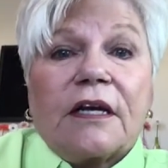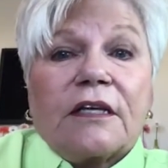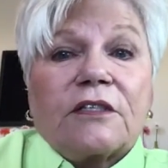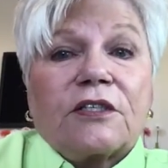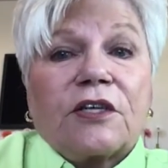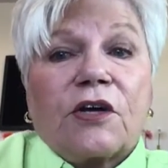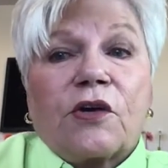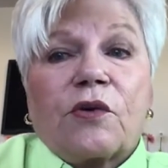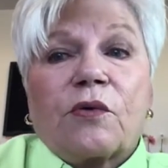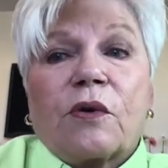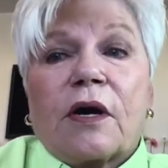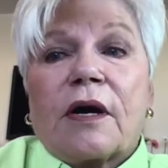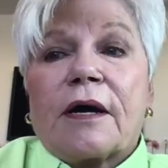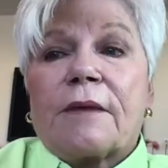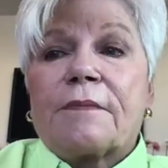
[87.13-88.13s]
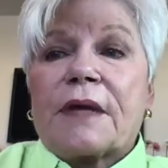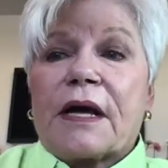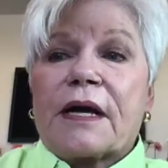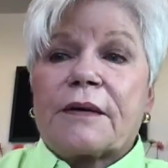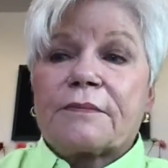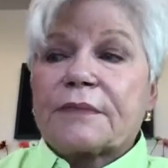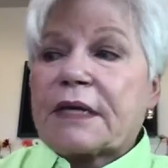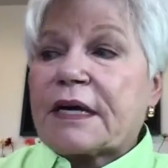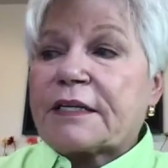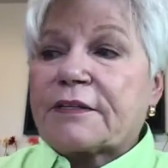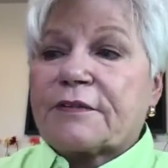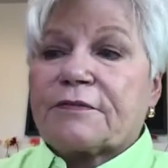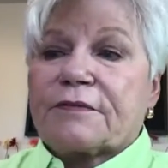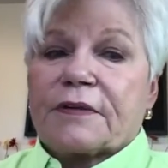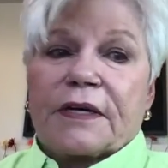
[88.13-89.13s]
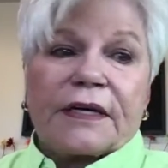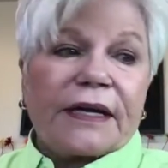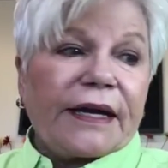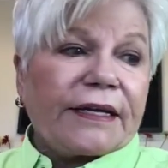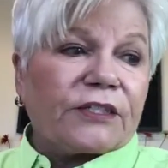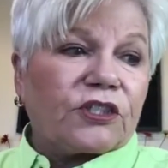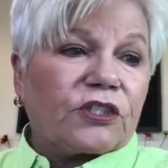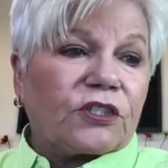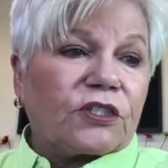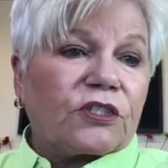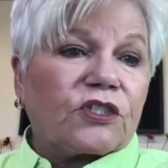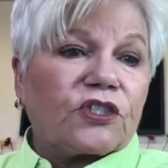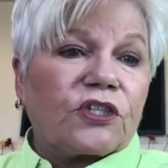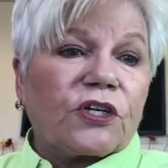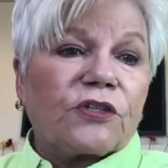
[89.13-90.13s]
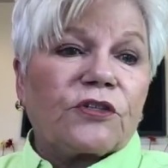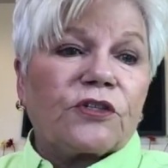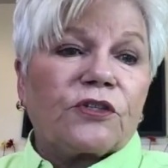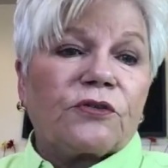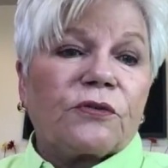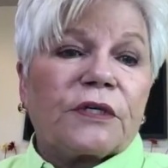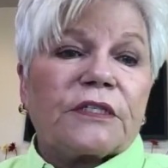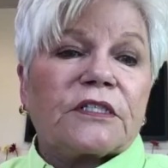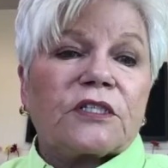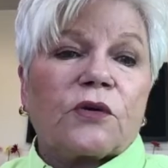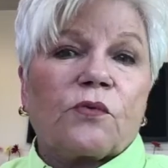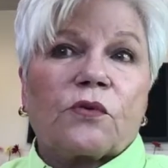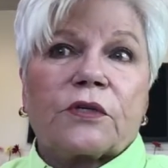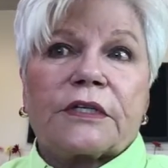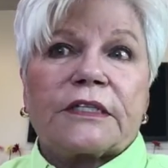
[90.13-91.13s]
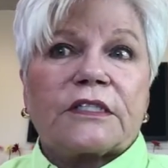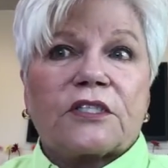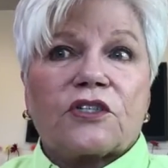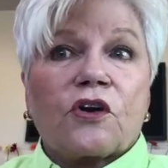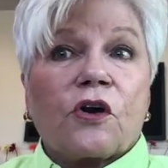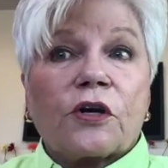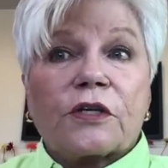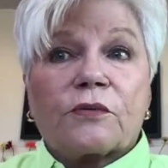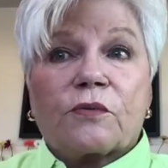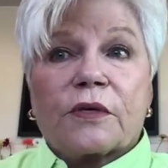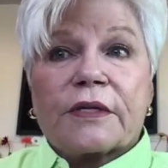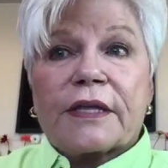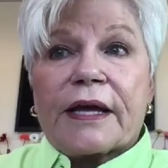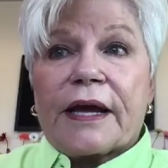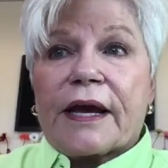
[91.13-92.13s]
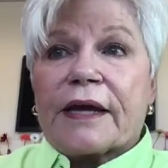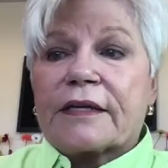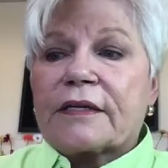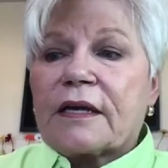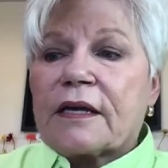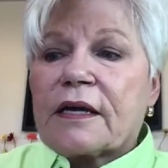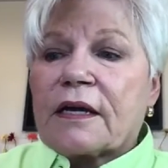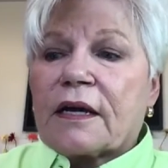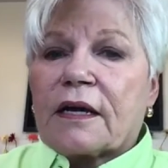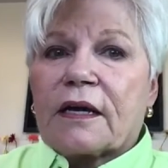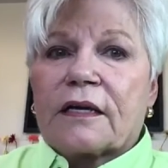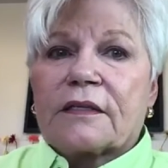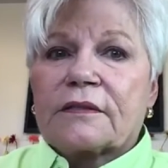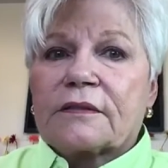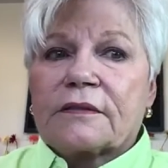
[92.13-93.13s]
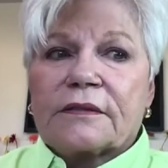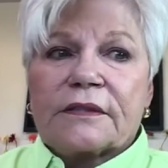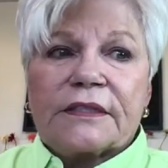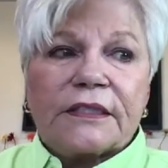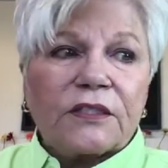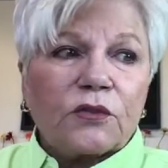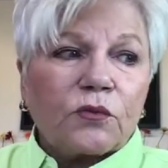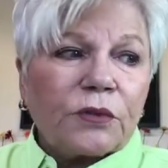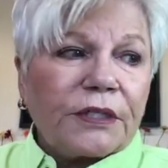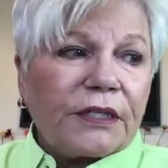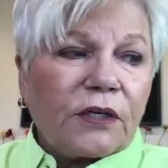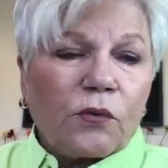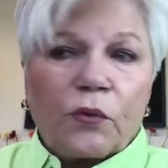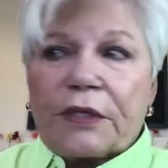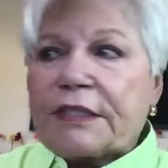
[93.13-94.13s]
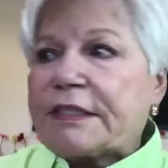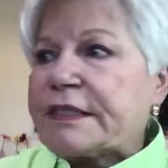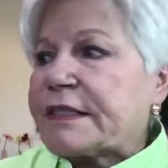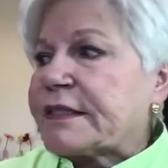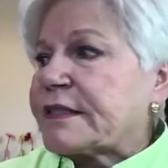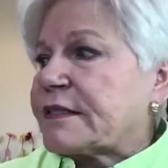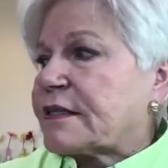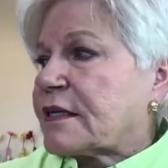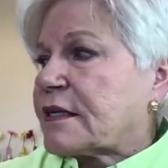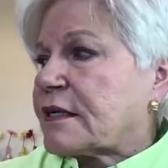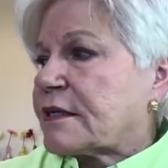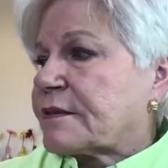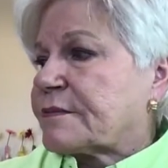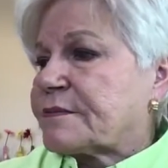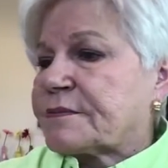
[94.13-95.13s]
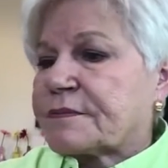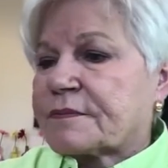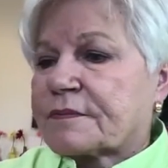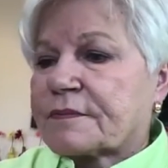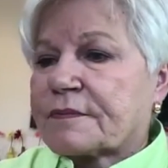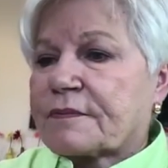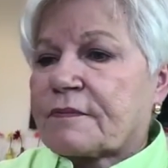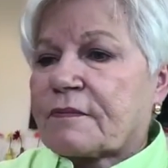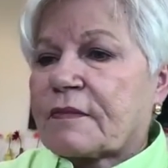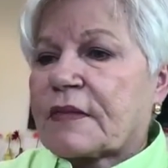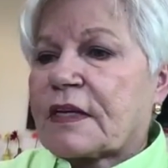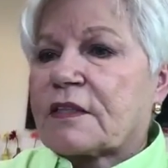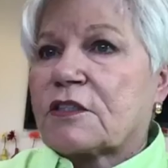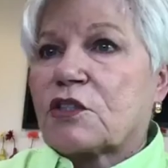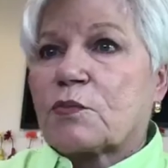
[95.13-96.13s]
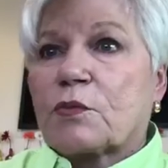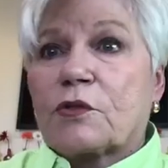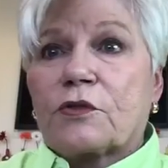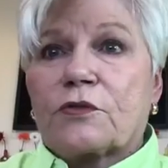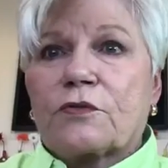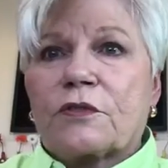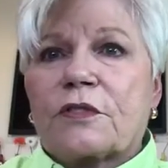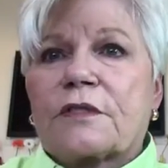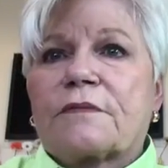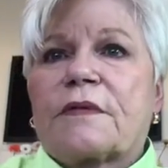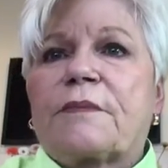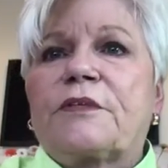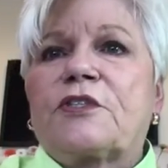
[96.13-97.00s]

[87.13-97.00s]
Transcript: So I'm kind of anxious to show you, and so we'll get started with that. This week we did the spoons. Let me